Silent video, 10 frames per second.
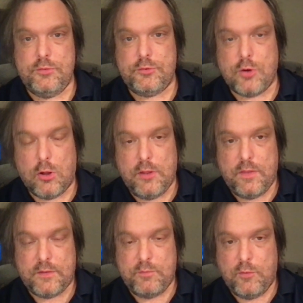strongly
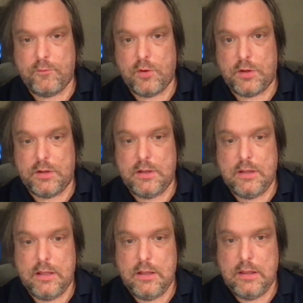this move could
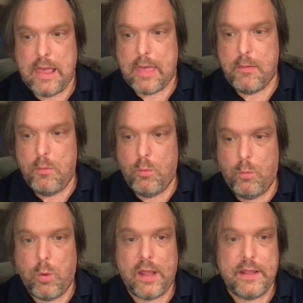get
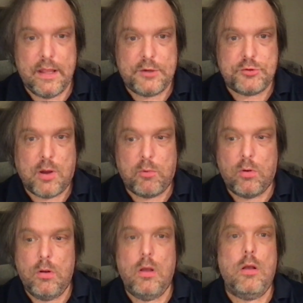white in trouble.
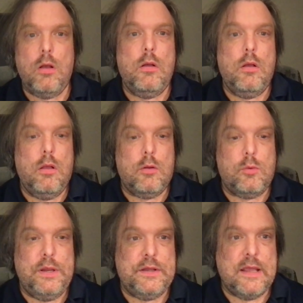
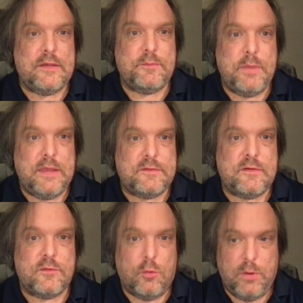queen takes b.
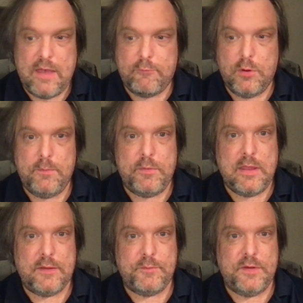So we have queen
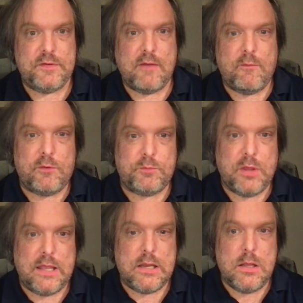takes b7 was
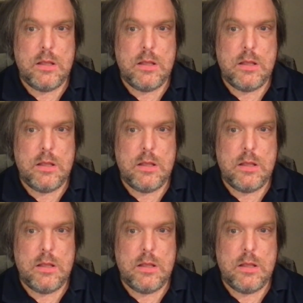played,